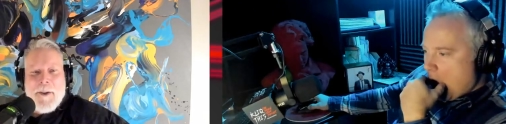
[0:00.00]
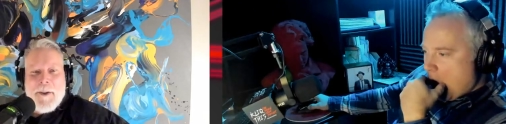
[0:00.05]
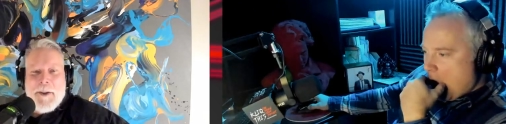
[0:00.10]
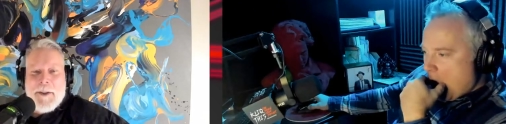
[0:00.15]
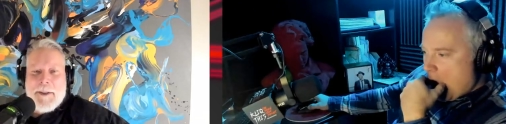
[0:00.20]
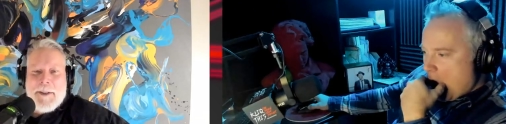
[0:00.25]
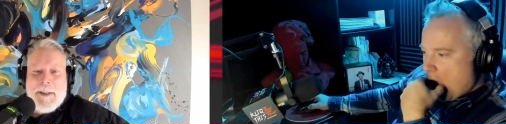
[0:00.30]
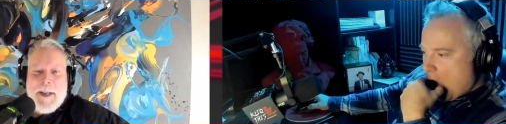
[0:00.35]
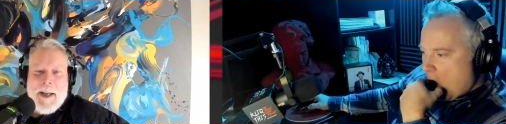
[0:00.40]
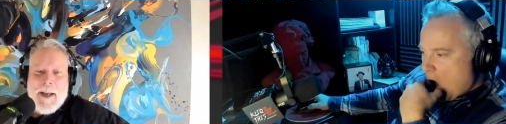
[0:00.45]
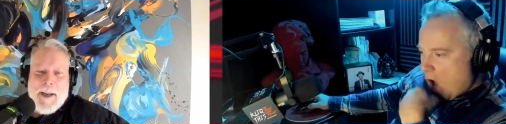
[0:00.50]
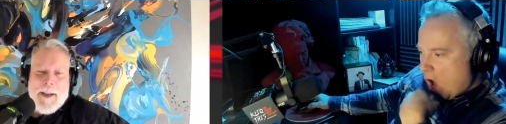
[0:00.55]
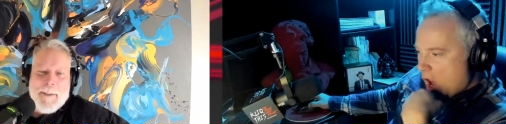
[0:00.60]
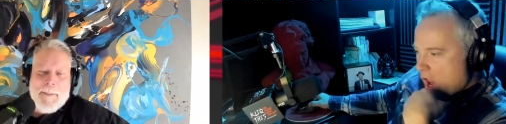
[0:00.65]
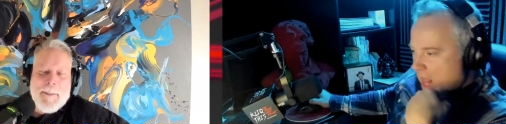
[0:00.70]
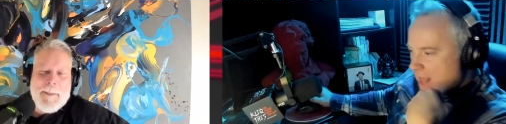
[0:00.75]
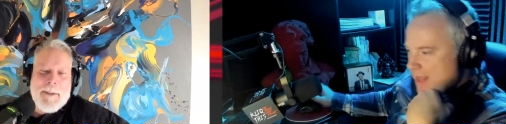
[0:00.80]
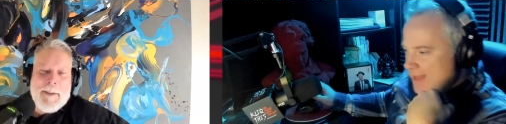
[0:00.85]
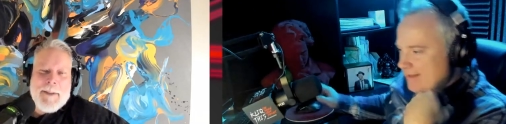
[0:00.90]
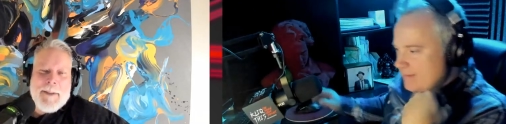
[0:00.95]
Speaker 1: the time.
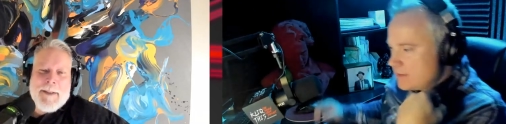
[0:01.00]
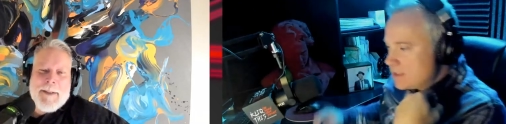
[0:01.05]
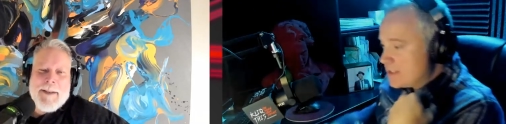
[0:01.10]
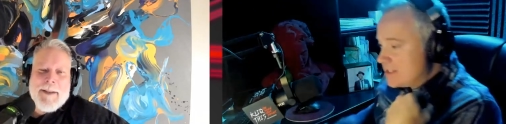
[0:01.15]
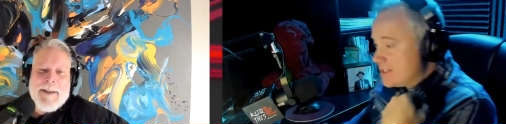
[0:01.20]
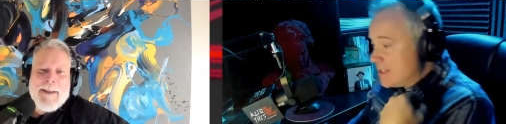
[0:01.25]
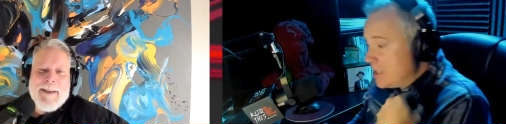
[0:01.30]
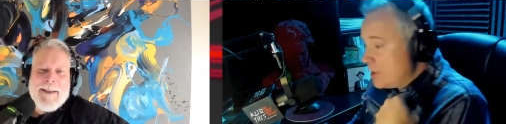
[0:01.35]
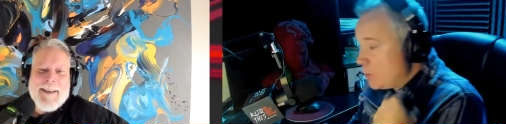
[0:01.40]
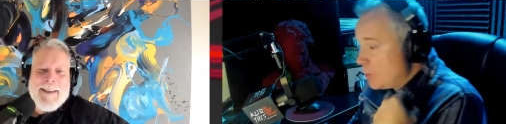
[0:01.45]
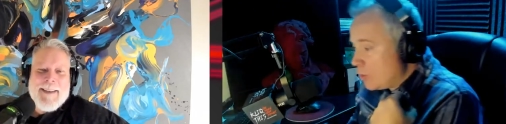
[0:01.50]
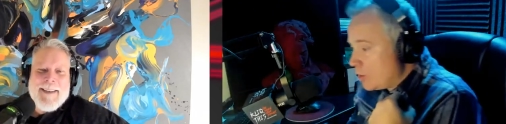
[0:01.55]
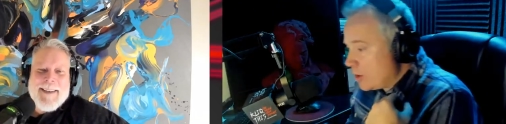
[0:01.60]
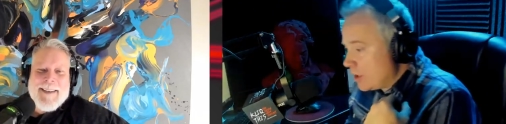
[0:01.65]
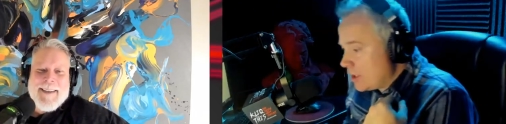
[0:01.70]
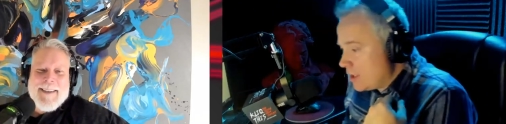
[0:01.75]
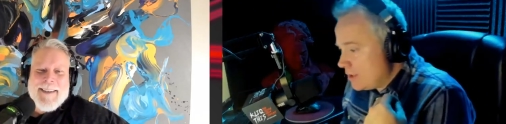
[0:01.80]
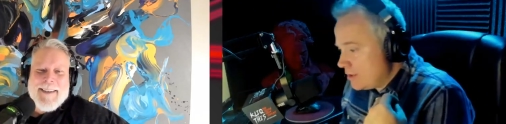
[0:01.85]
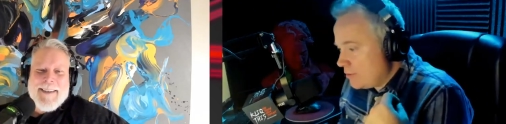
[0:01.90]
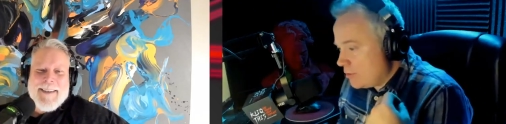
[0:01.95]
The Sea
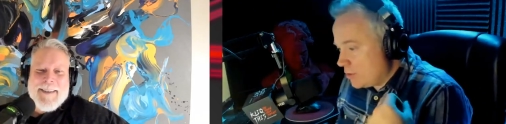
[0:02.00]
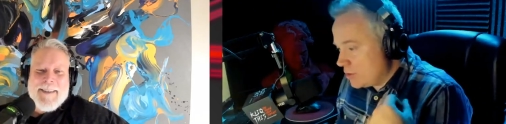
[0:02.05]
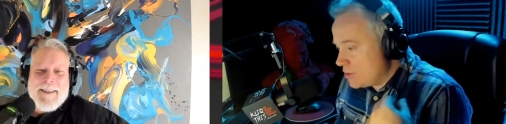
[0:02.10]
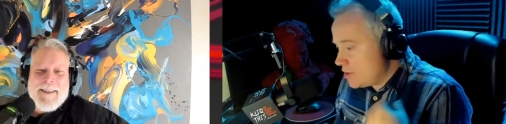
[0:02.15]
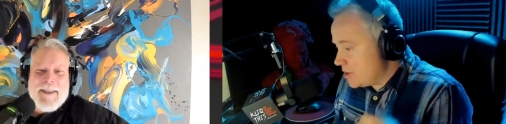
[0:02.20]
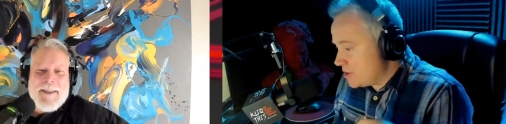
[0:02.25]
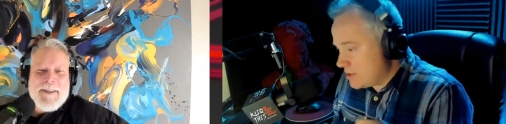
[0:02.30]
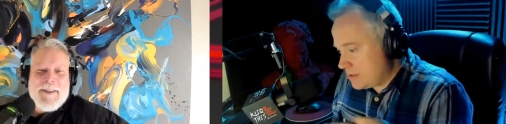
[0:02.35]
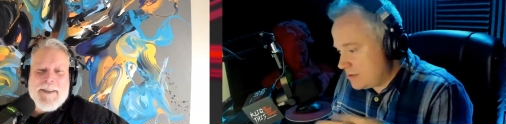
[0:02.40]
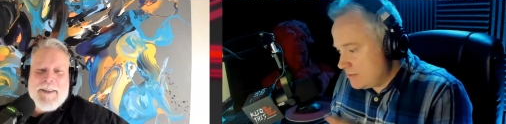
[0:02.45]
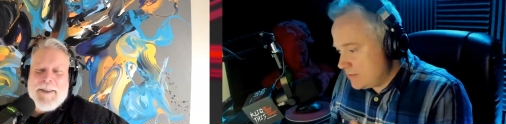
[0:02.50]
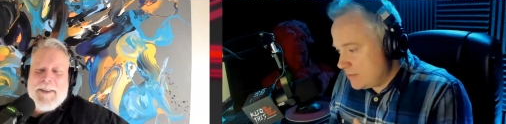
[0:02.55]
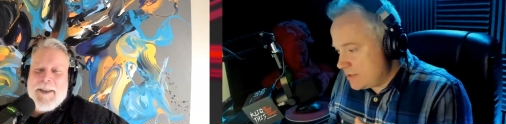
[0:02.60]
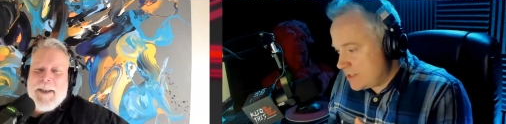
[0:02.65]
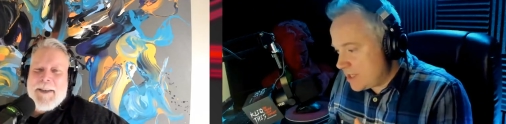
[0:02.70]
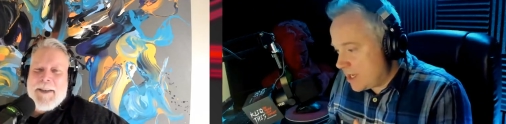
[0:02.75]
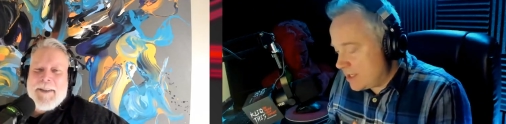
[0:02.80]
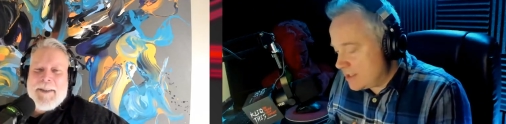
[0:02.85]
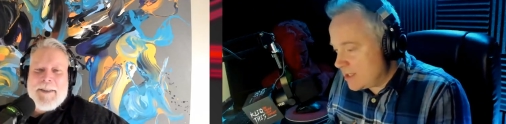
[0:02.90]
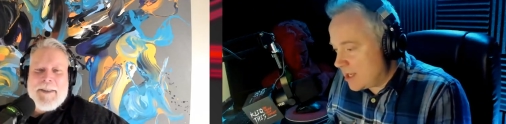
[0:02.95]
Org, or just,
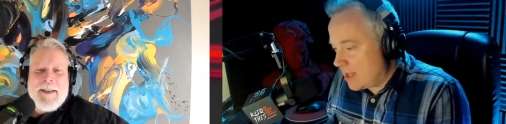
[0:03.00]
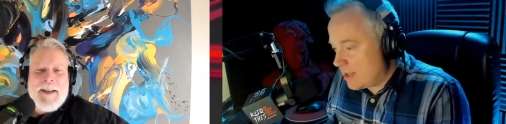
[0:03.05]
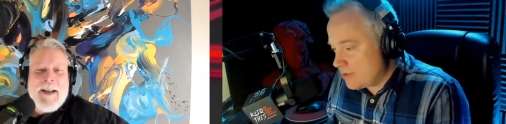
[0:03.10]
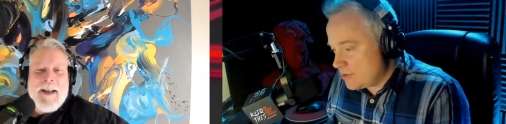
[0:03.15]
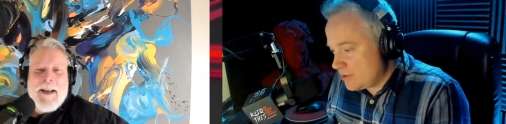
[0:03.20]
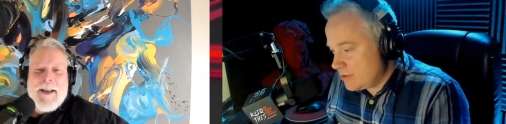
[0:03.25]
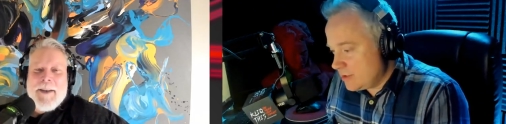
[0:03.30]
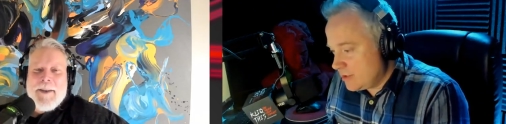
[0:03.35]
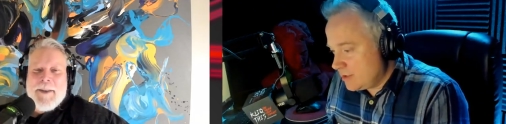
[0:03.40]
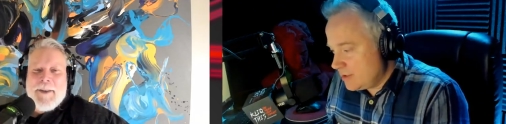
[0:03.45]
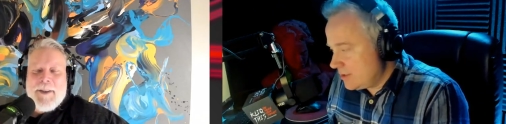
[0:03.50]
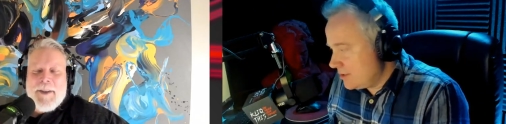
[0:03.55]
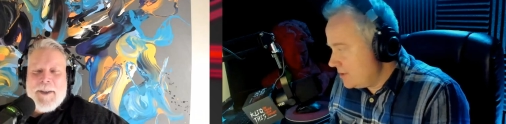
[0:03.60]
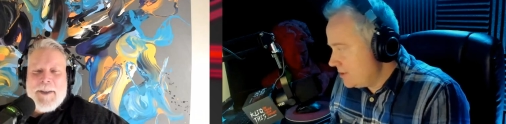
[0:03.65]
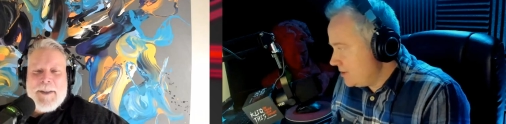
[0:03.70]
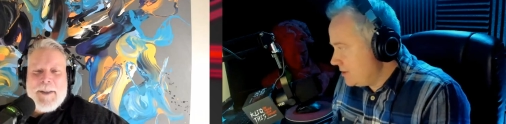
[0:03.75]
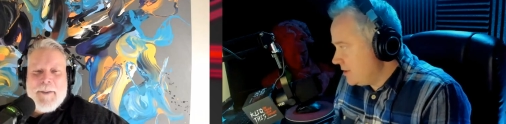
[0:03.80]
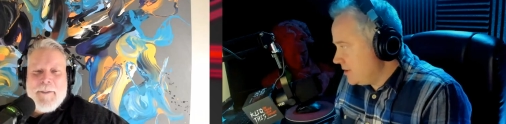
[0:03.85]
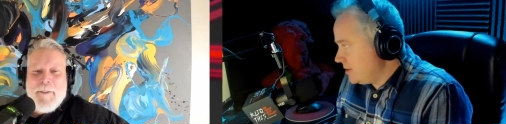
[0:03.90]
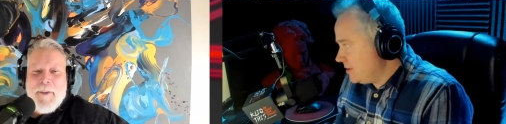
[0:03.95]
just Scientology. Just,
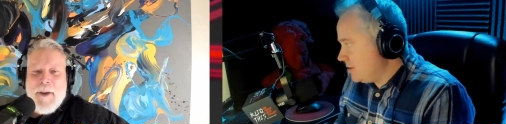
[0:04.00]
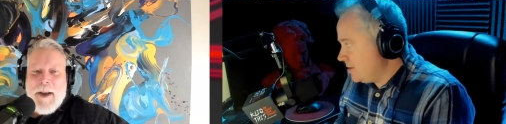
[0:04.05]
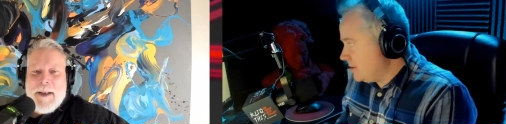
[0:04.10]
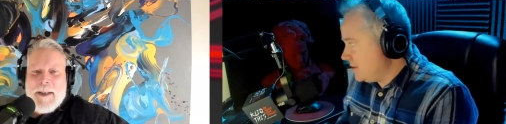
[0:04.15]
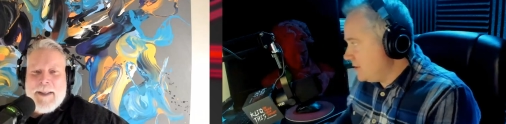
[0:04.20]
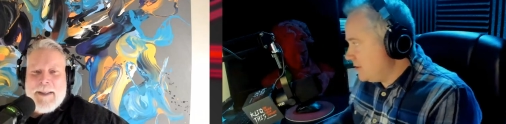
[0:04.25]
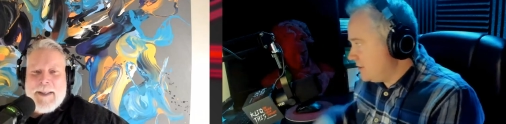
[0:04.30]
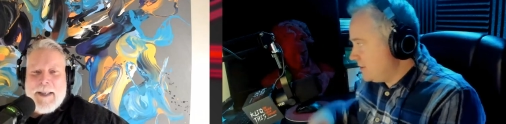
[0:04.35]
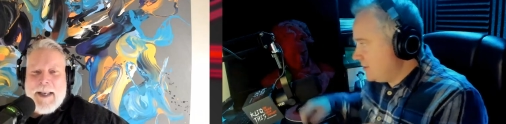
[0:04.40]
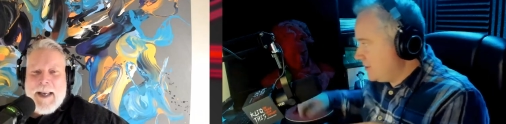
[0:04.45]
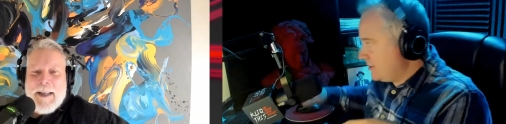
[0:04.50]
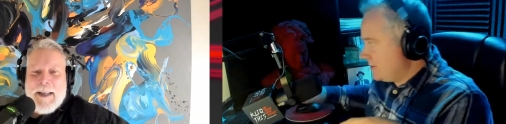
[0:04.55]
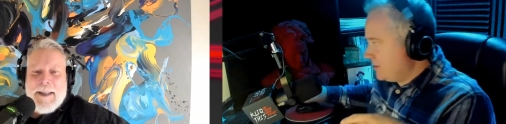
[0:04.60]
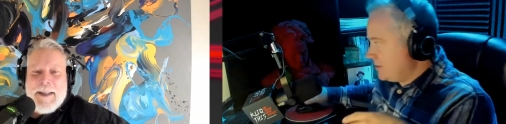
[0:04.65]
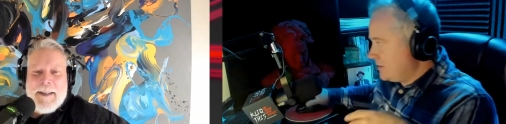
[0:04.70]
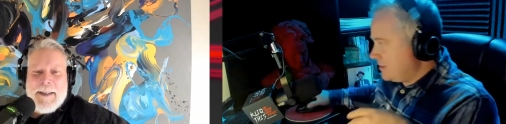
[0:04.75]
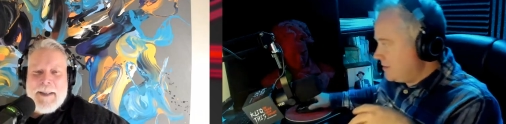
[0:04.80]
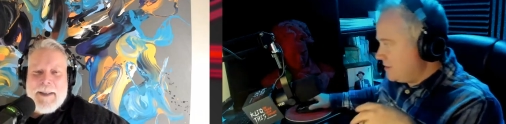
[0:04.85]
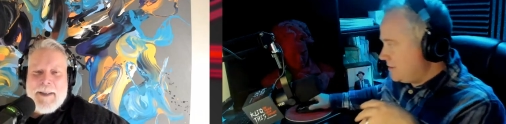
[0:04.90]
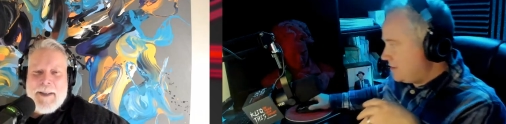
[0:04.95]
just the fucking the
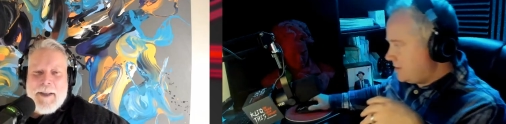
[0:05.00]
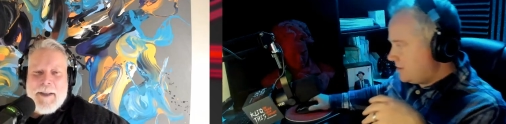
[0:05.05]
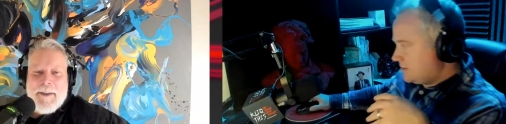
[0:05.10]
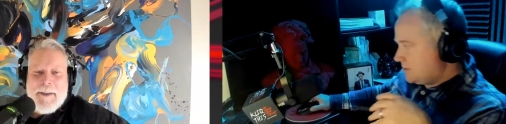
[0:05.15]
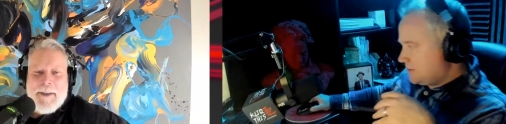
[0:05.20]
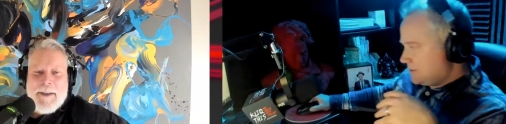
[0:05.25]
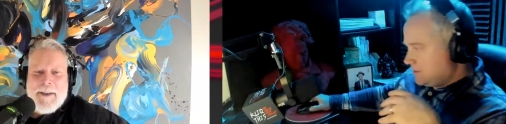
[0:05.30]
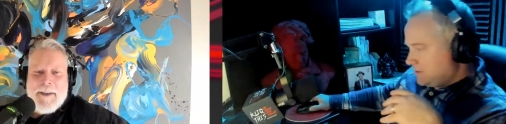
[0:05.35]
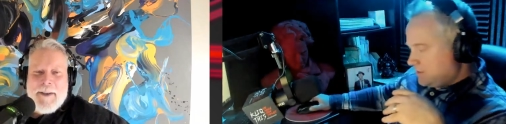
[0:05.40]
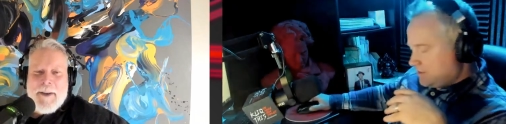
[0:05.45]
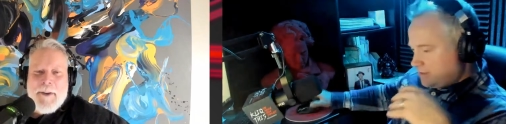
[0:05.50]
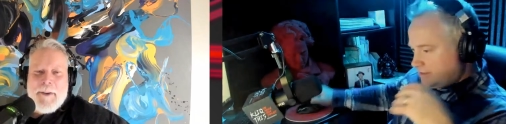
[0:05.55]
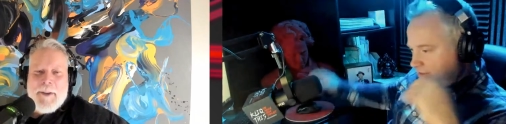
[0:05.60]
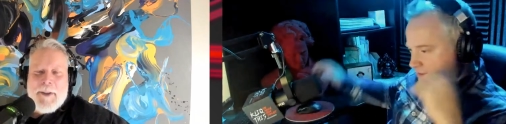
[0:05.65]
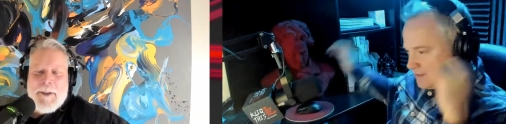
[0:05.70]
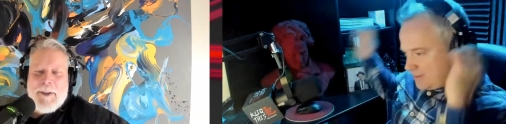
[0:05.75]
the, the the you know the